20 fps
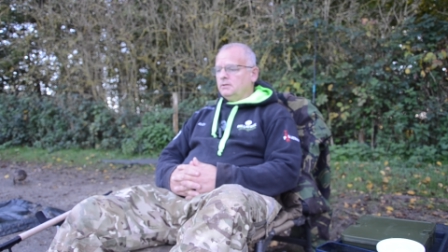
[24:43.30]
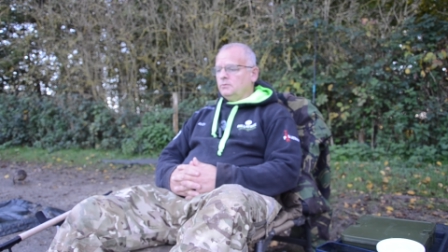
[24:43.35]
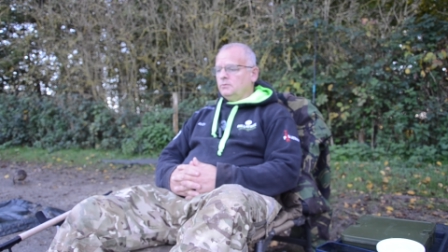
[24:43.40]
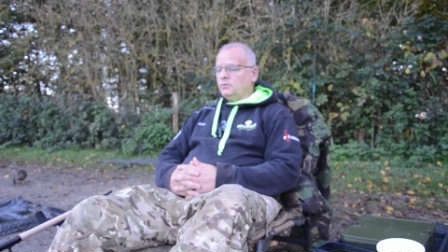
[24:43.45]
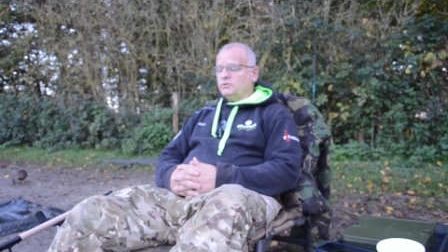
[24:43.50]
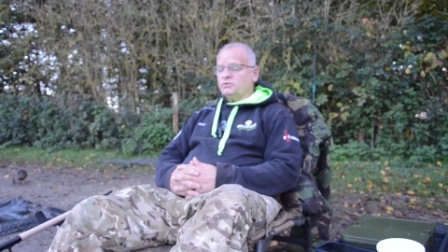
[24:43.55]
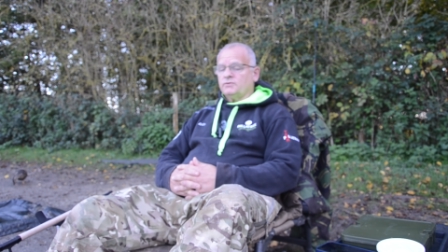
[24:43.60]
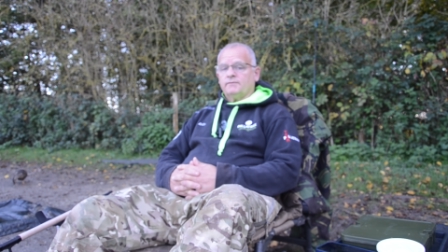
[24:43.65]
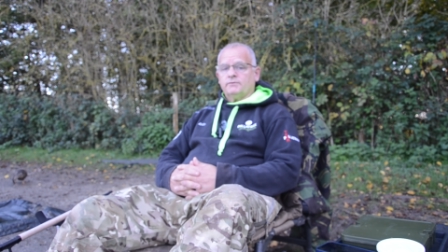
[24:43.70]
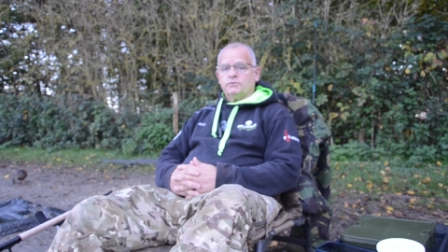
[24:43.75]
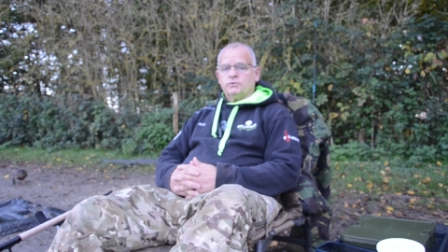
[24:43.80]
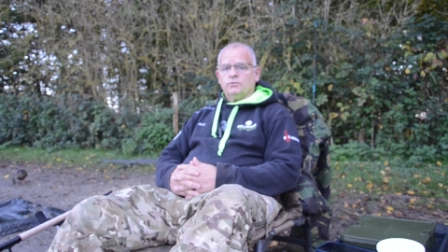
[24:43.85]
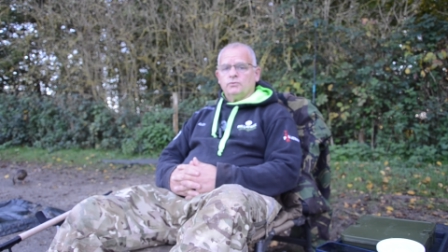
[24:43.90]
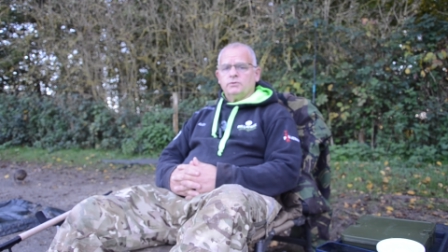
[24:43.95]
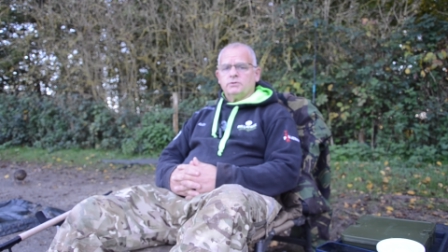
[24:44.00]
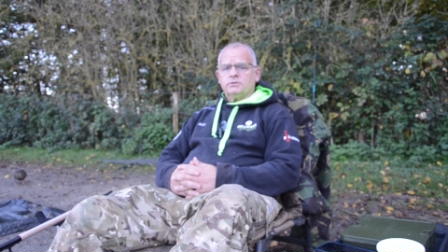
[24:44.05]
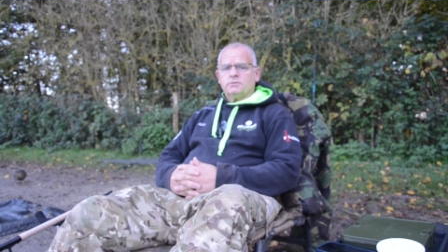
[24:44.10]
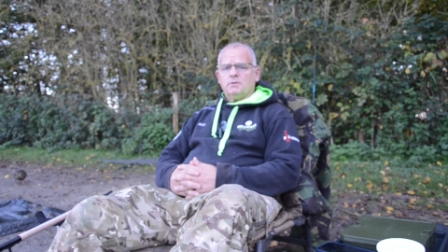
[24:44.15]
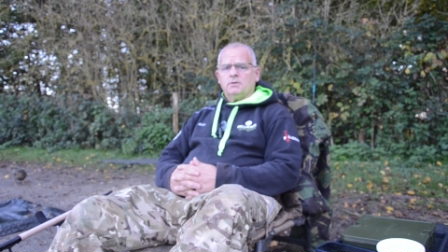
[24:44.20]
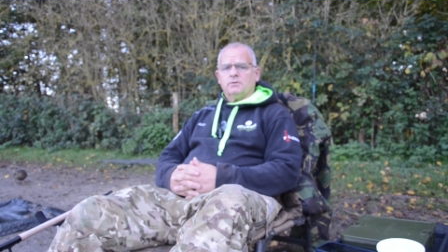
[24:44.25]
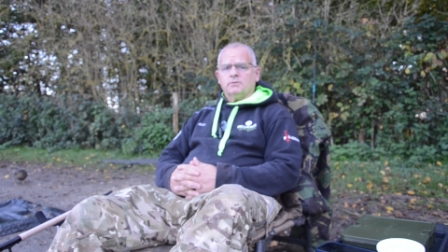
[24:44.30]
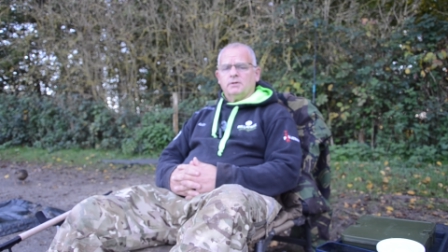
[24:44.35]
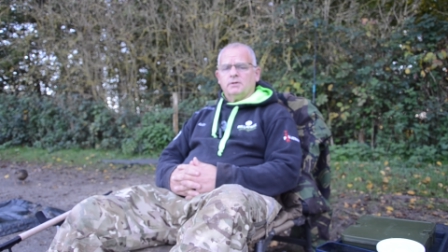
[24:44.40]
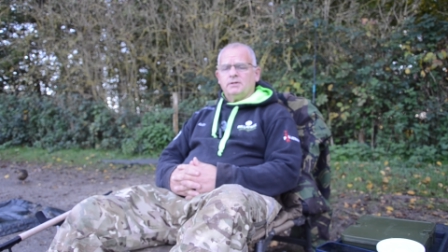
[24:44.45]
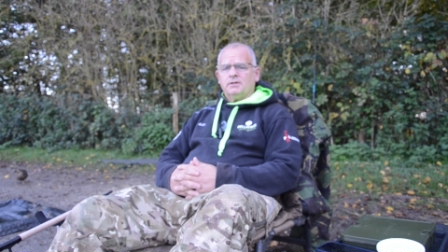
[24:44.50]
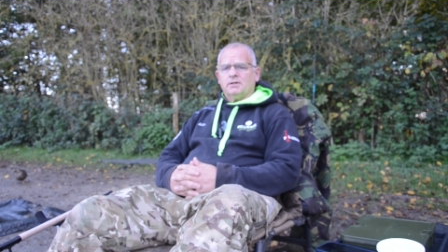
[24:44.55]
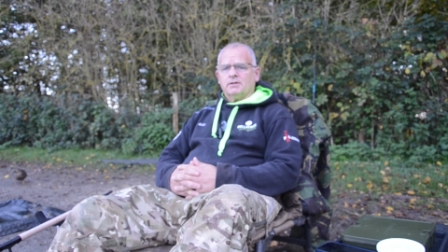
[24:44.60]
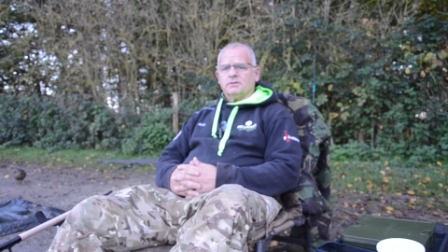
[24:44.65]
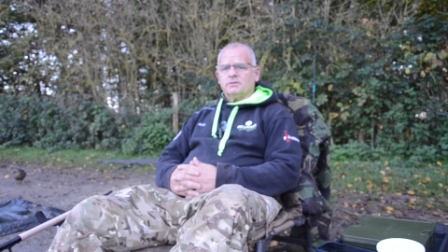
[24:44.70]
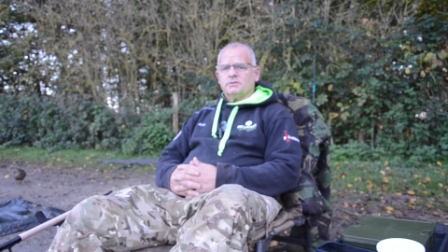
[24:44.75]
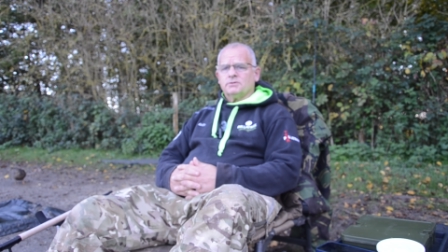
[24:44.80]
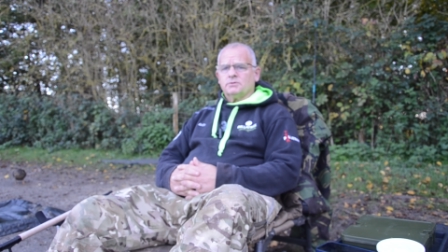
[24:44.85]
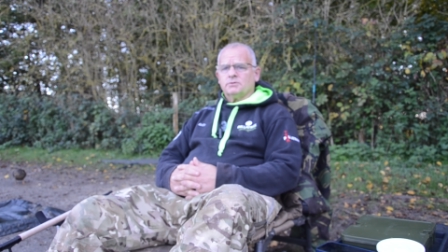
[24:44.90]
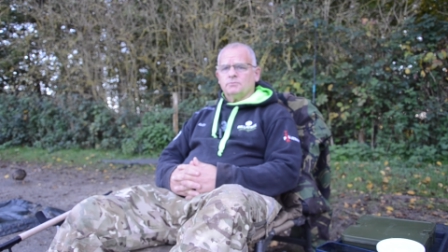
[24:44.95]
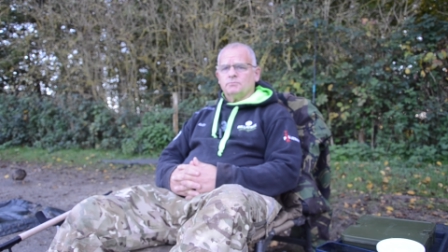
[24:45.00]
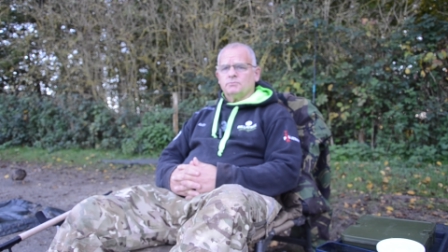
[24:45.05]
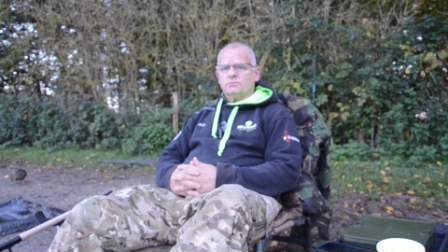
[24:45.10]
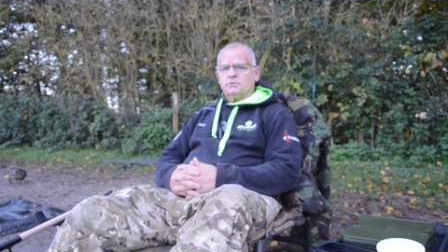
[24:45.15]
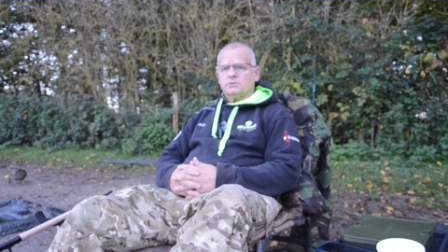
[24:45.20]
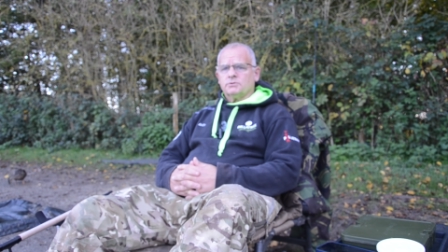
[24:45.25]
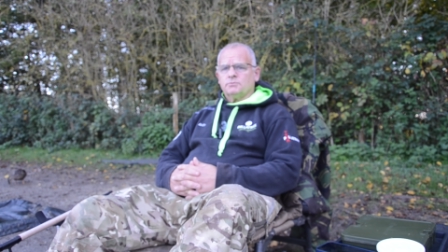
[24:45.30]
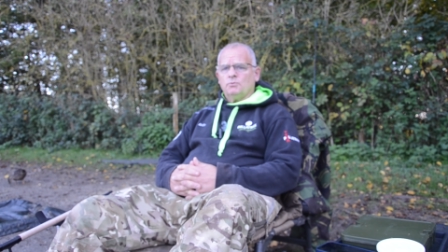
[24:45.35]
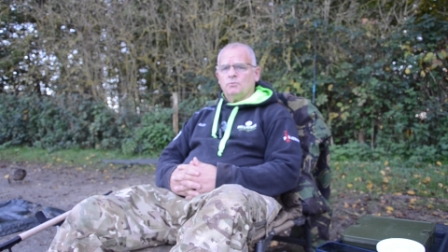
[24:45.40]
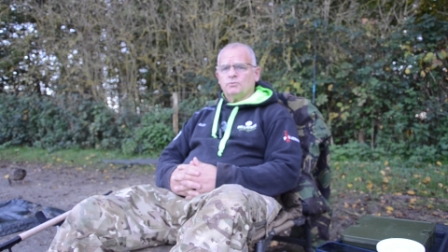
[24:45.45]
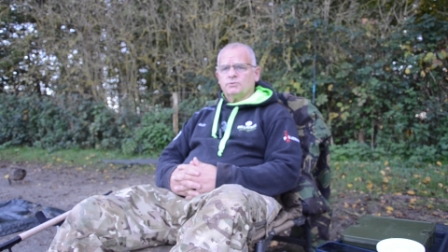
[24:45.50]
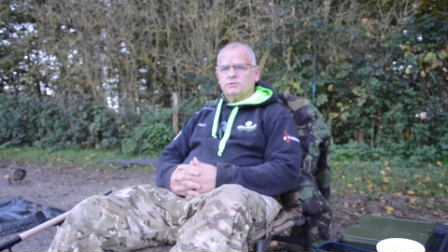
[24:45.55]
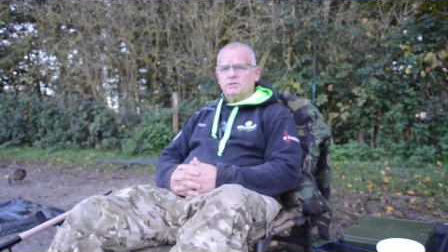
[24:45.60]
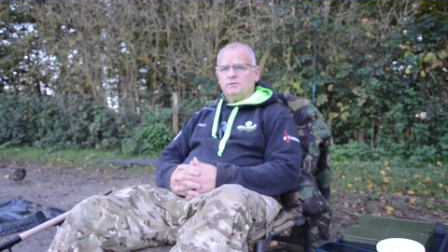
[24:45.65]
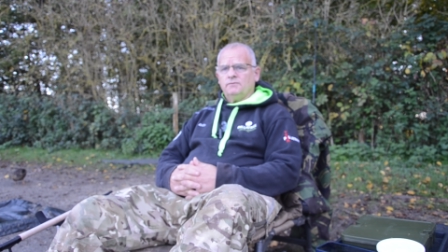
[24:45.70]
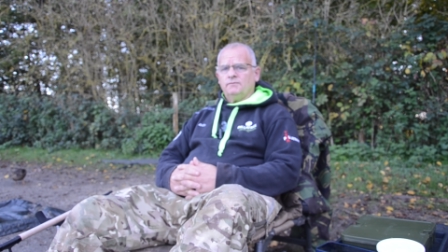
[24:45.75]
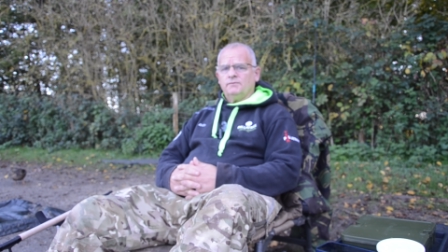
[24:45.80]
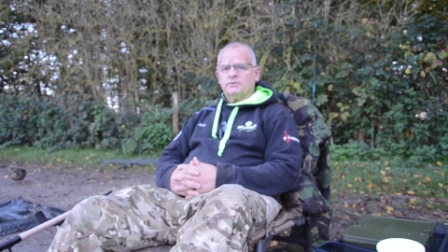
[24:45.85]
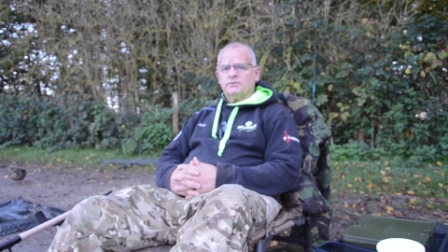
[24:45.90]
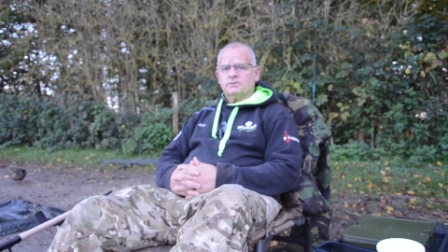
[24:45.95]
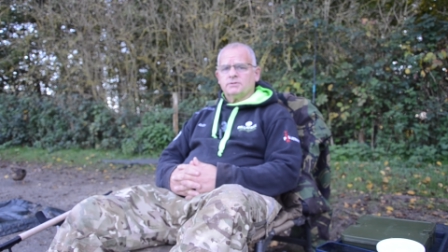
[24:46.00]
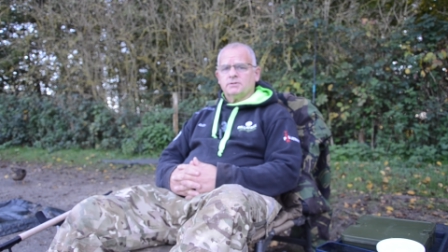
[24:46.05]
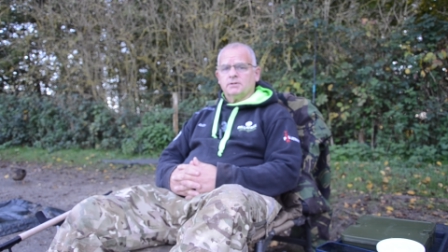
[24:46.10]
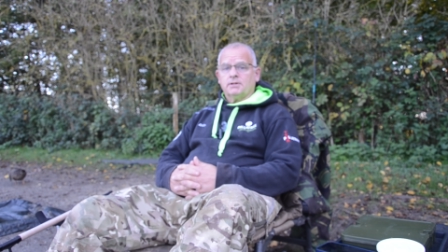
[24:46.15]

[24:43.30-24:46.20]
which I've enjoyed as well. You know, some small silvers,